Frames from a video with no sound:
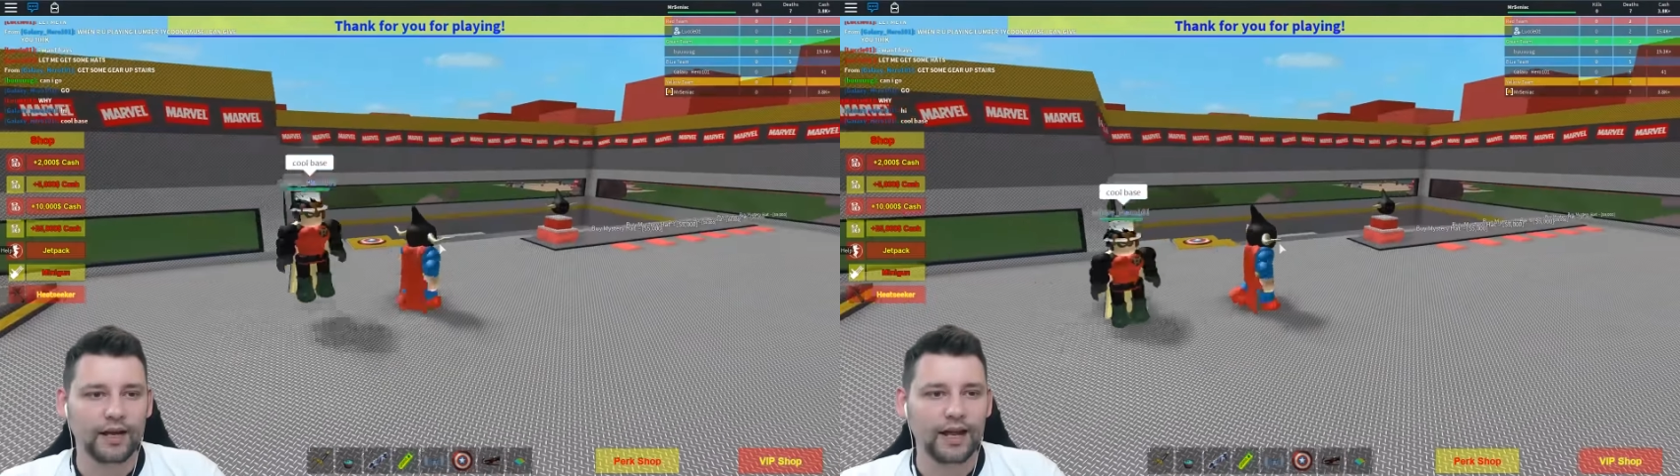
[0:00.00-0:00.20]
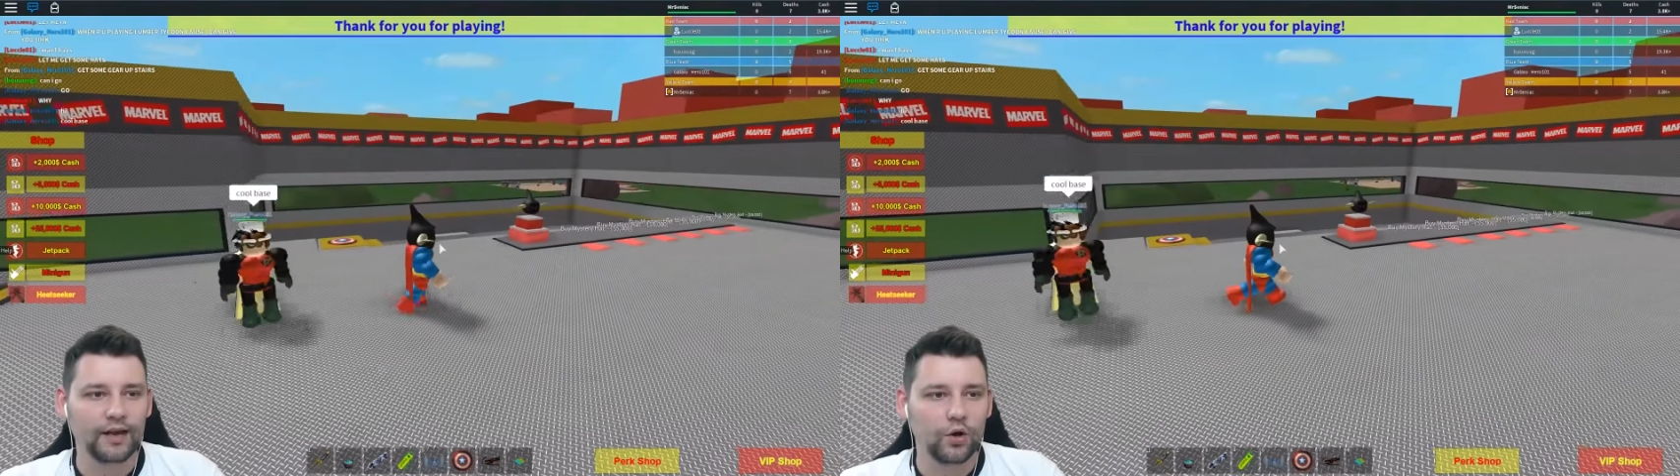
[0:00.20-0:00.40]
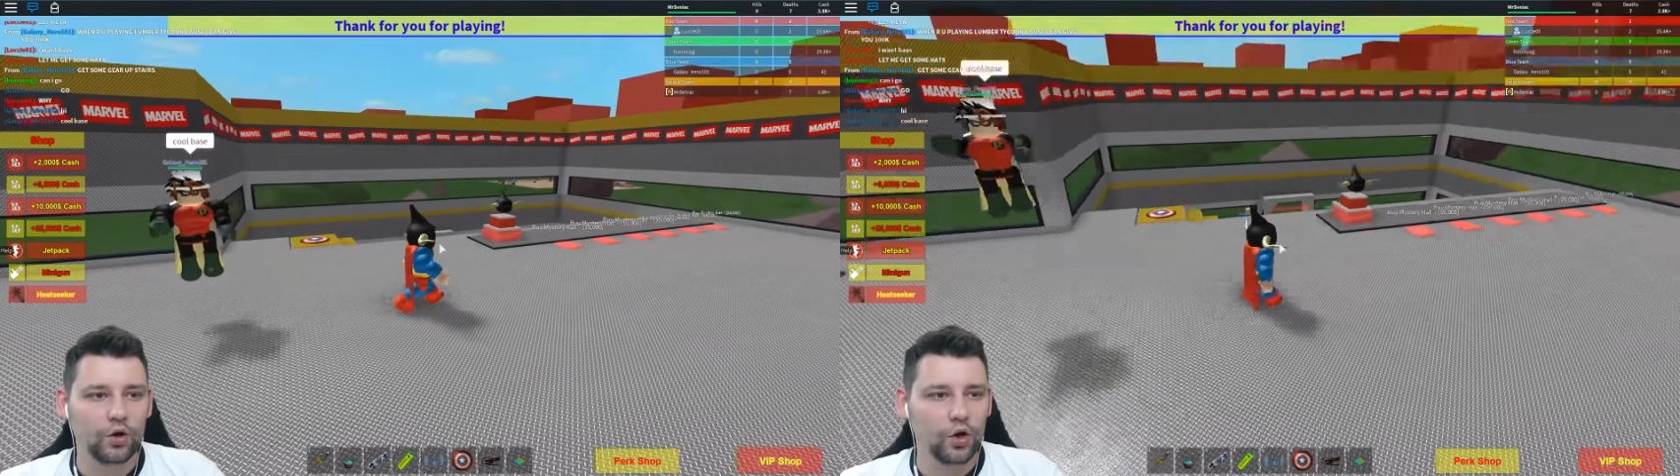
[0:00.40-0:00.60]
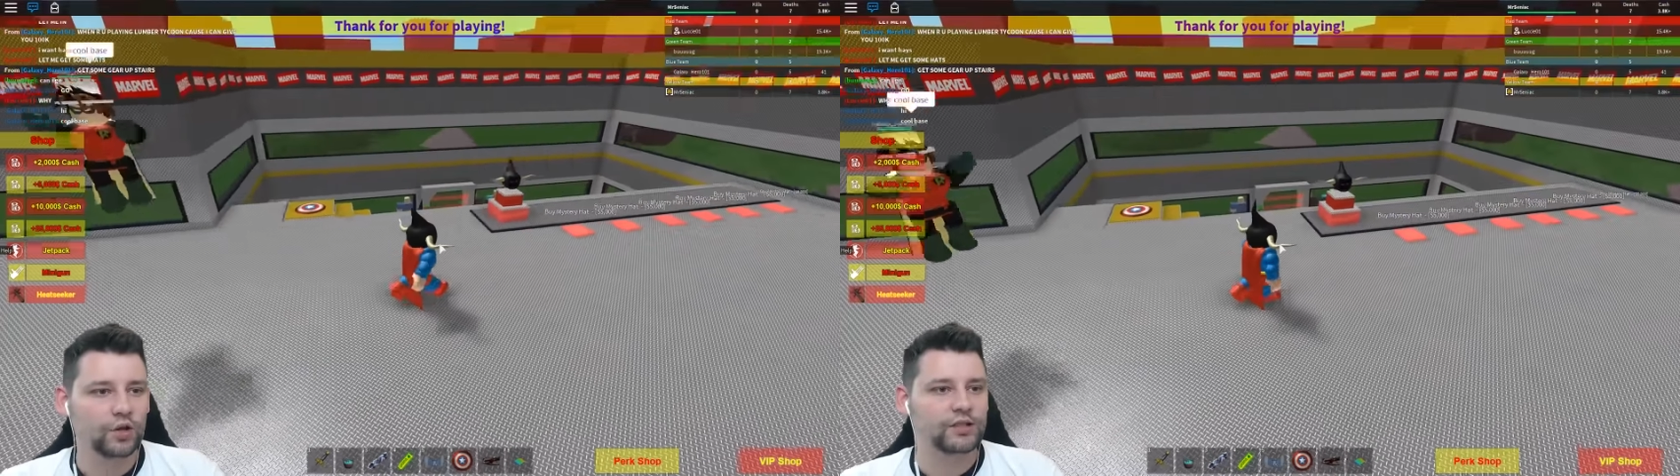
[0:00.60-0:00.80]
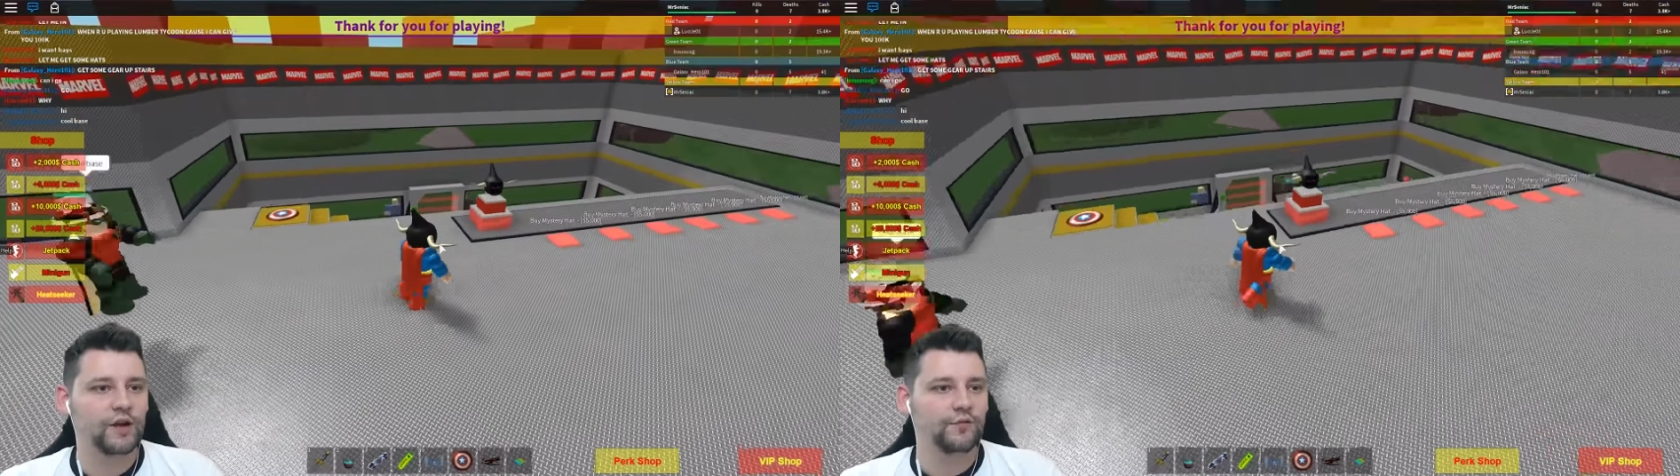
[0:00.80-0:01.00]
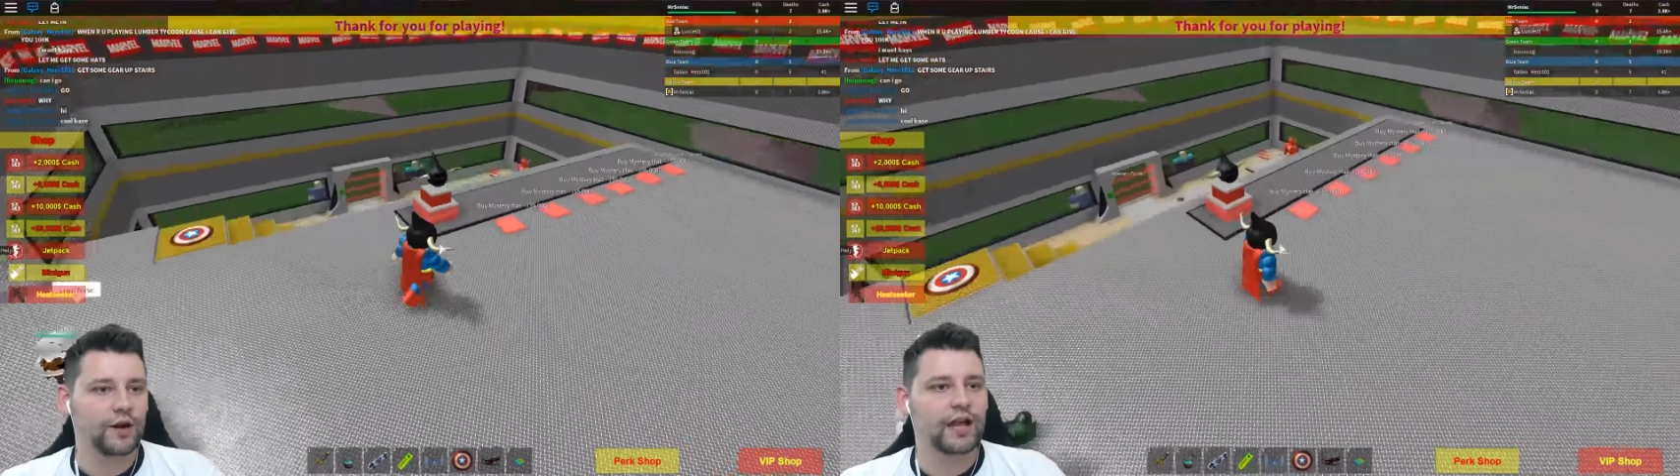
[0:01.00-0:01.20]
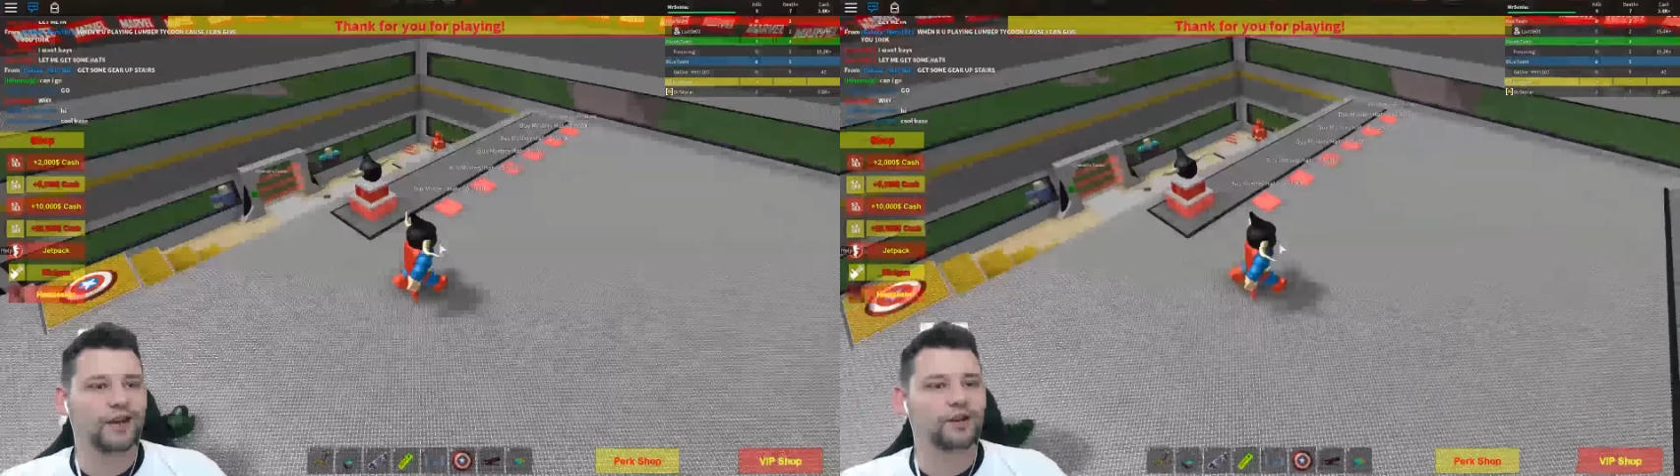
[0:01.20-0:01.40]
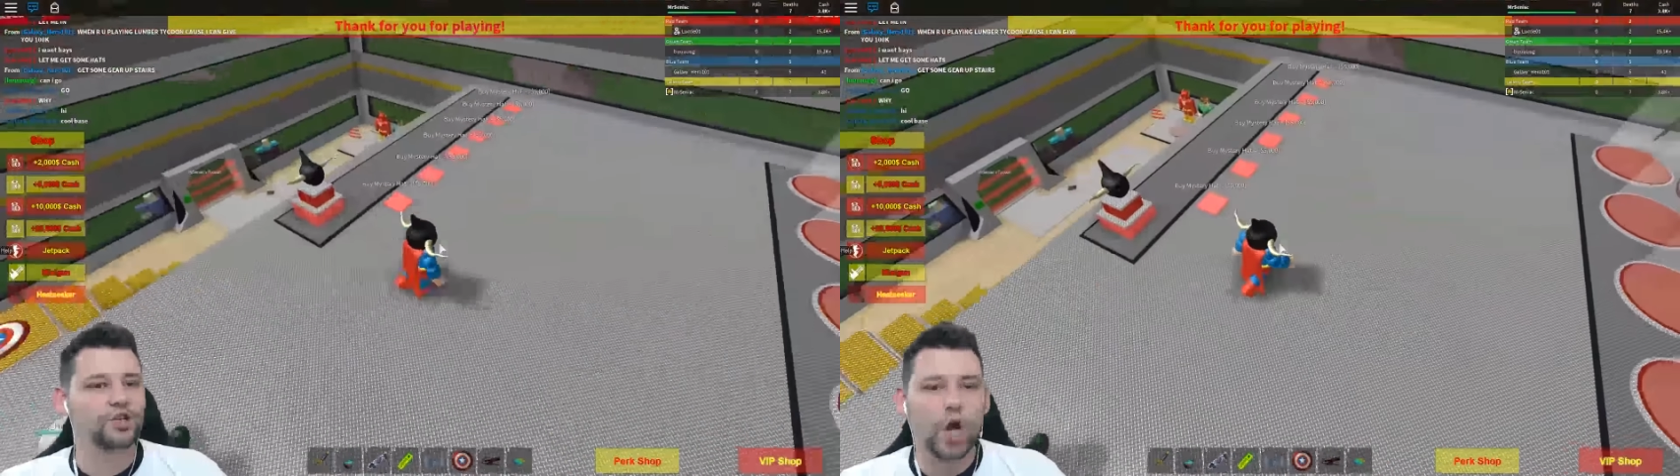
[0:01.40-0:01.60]
It looks
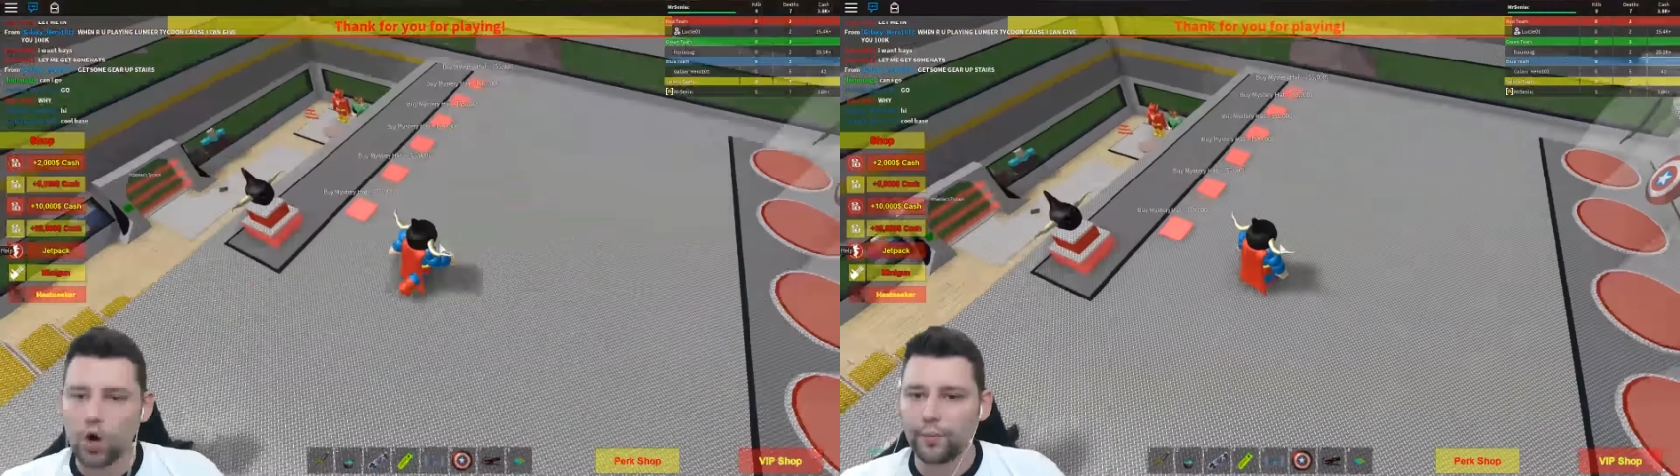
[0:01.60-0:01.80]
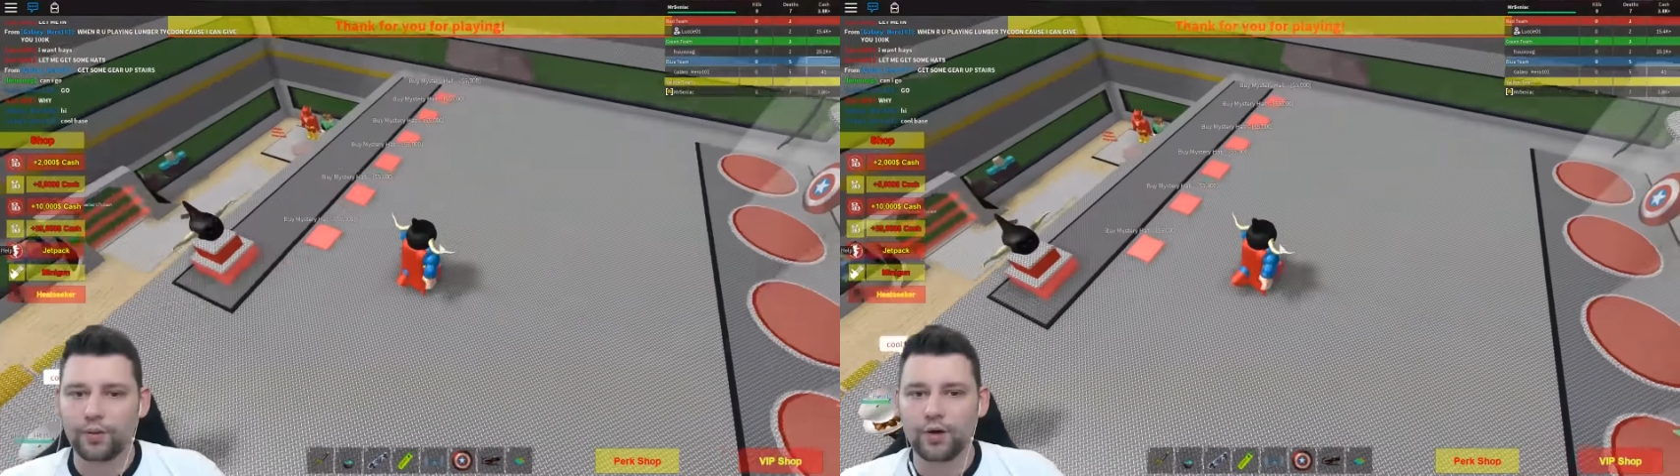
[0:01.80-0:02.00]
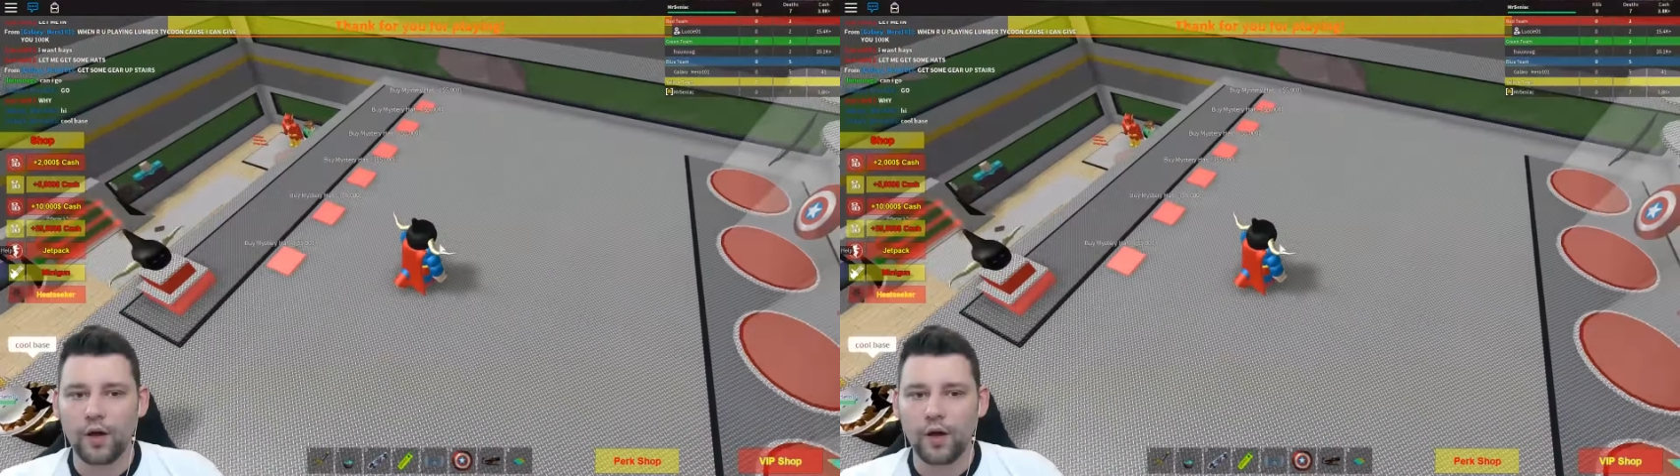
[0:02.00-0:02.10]
freaking dope.